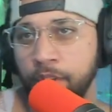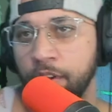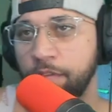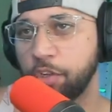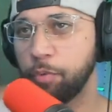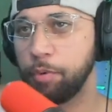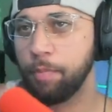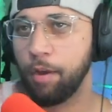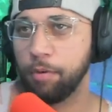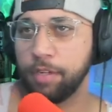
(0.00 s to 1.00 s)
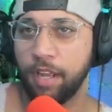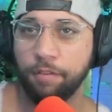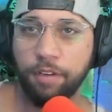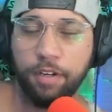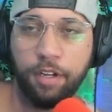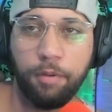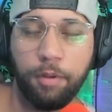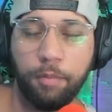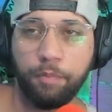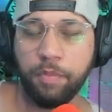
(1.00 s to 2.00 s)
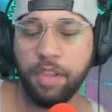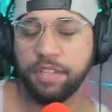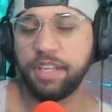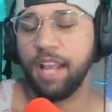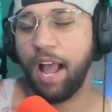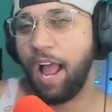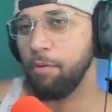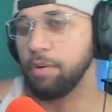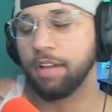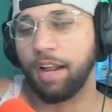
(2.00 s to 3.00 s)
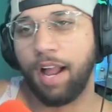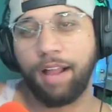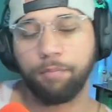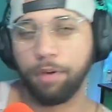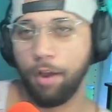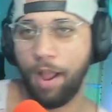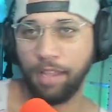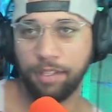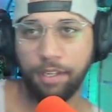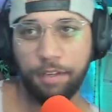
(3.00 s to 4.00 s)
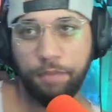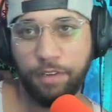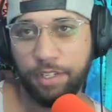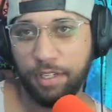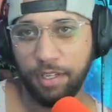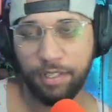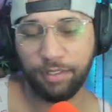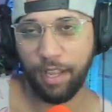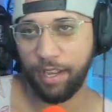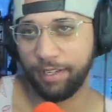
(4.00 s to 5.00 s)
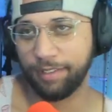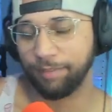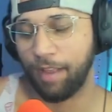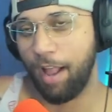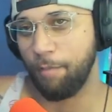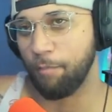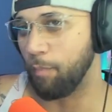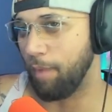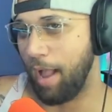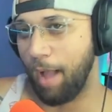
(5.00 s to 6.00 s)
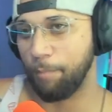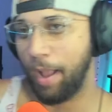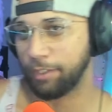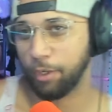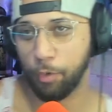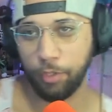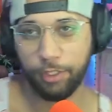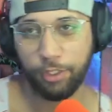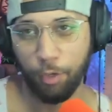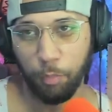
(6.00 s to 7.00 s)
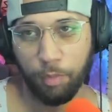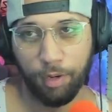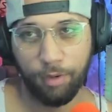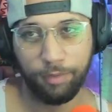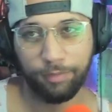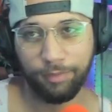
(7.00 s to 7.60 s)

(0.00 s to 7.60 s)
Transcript: Fish will be my only downfall. I don't know how long. See, I would, I, bro. I love fishing hunt. Like I'm, I'm about to go on this show, bro.